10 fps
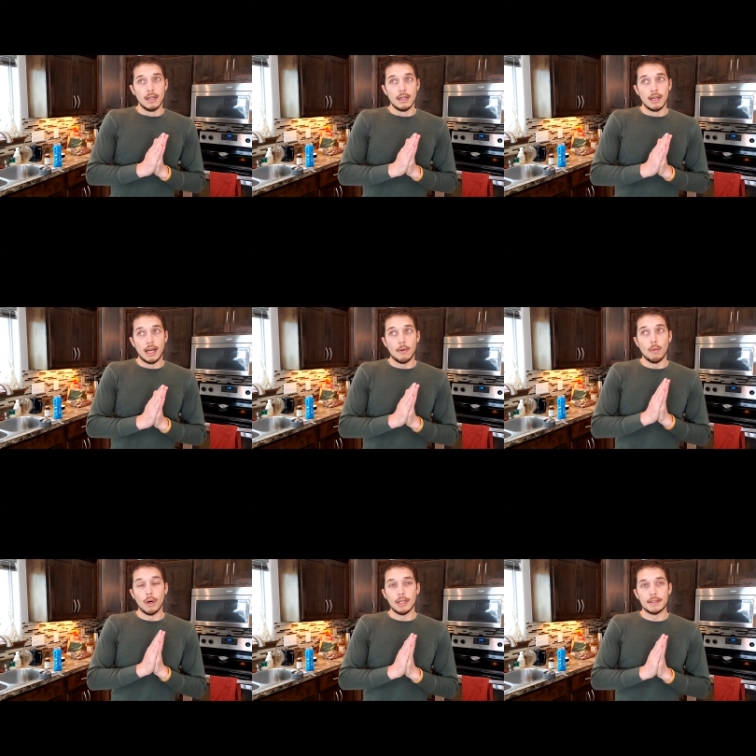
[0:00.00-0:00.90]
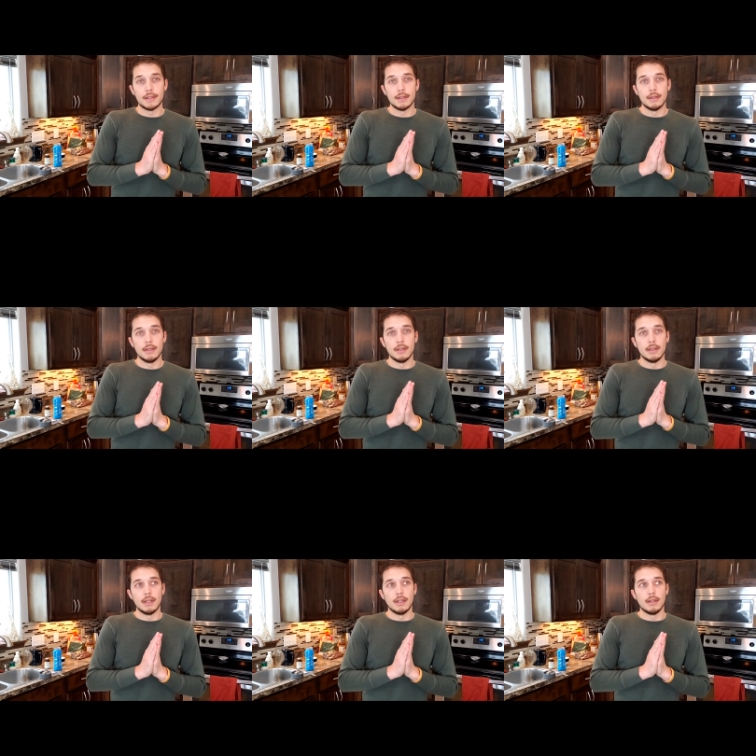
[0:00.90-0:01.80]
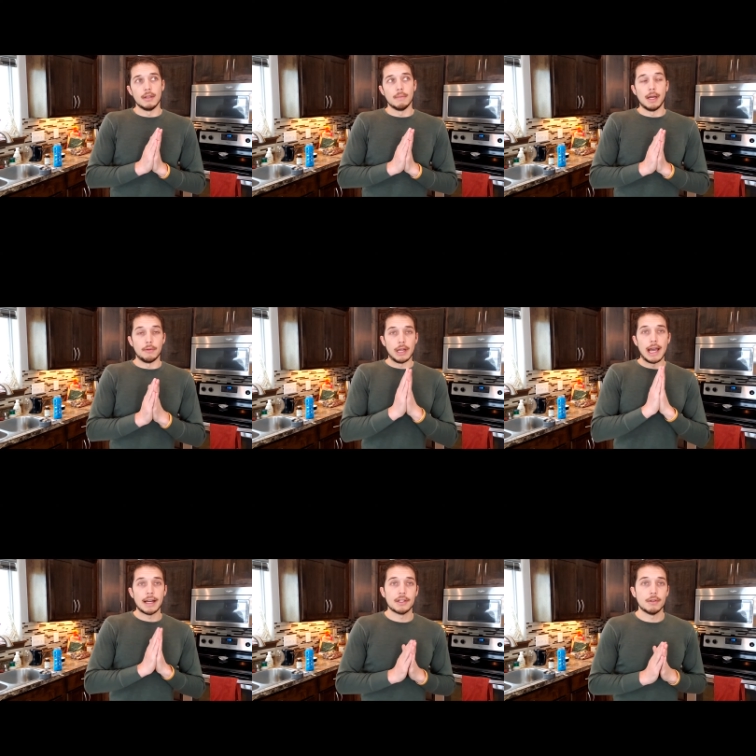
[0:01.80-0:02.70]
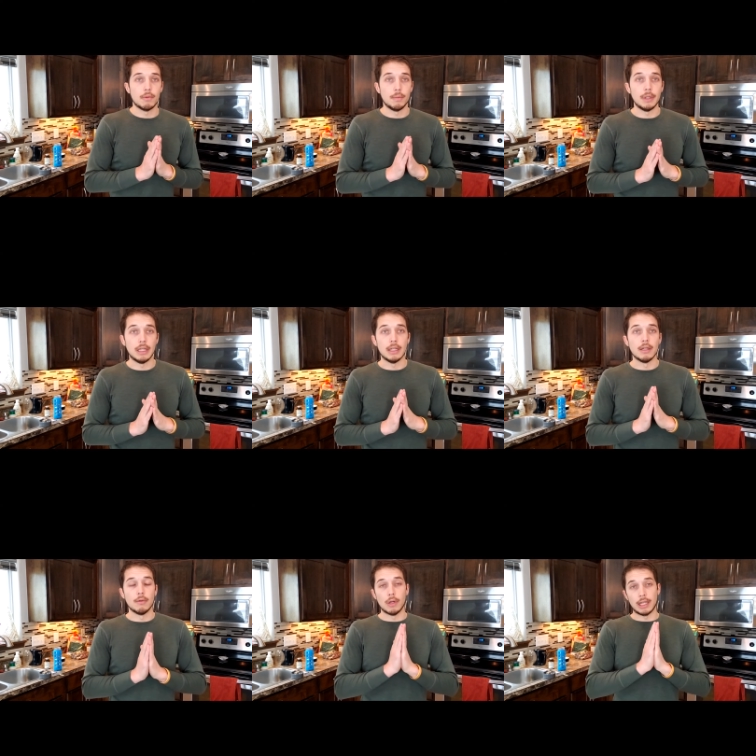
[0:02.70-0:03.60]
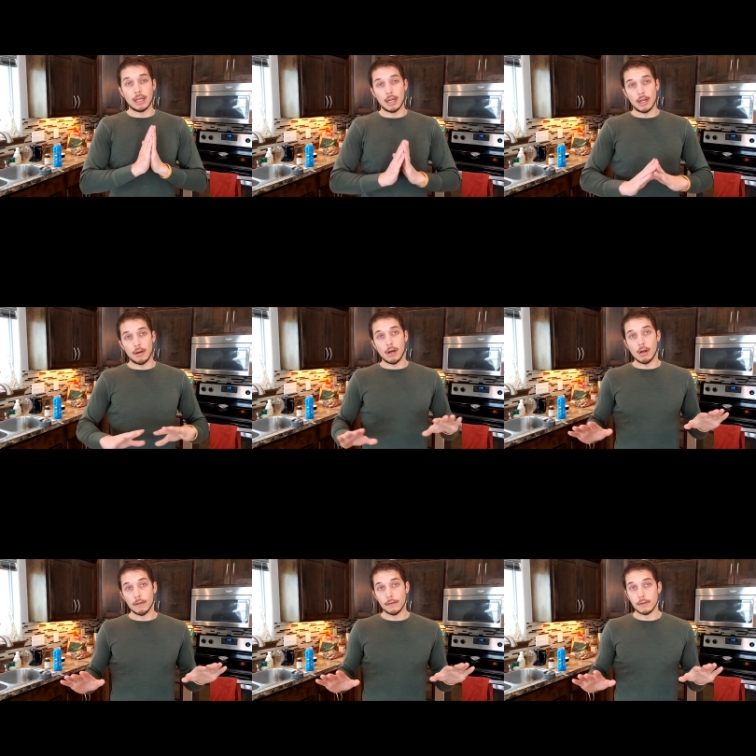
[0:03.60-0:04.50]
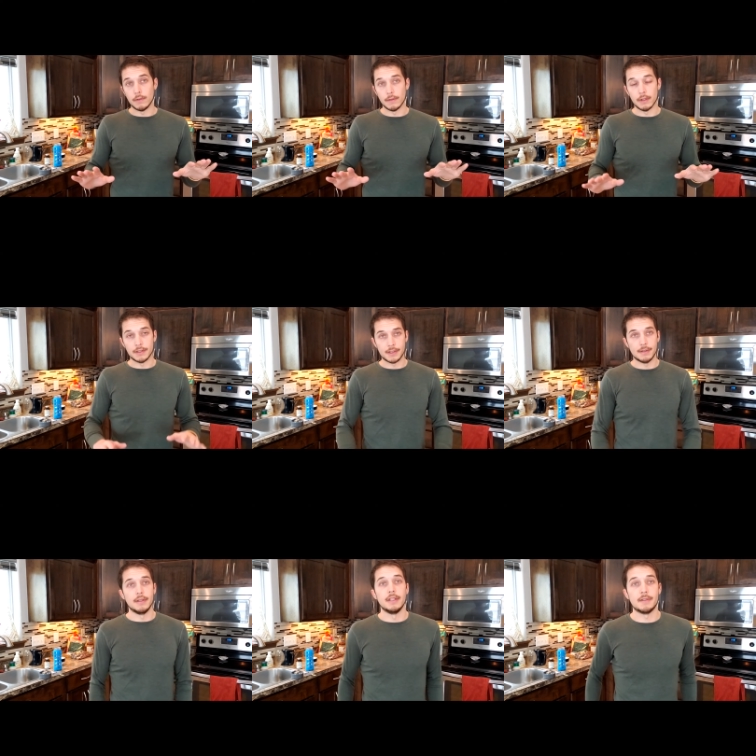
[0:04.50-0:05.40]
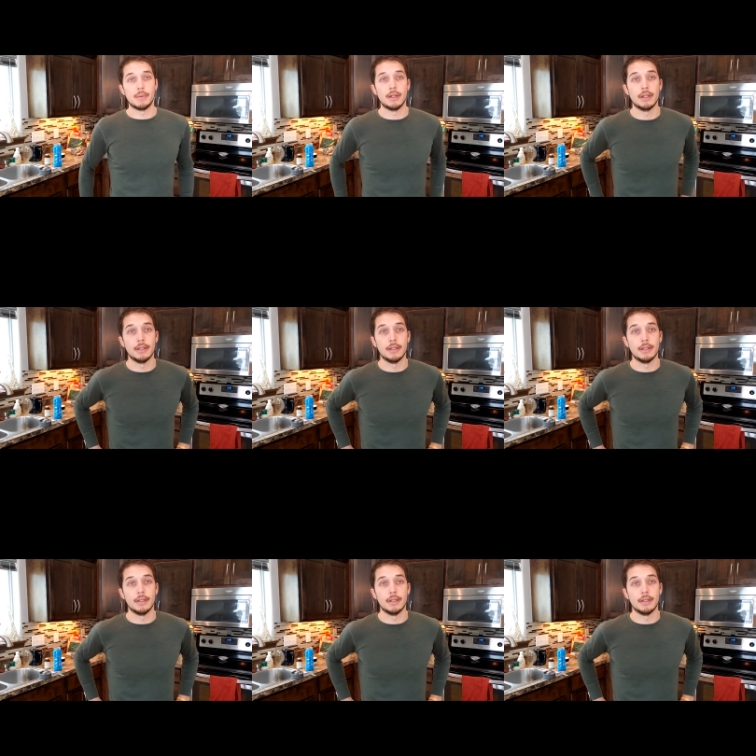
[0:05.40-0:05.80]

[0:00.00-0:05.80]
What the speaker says: what my reaction would be when I cut out all food for this period.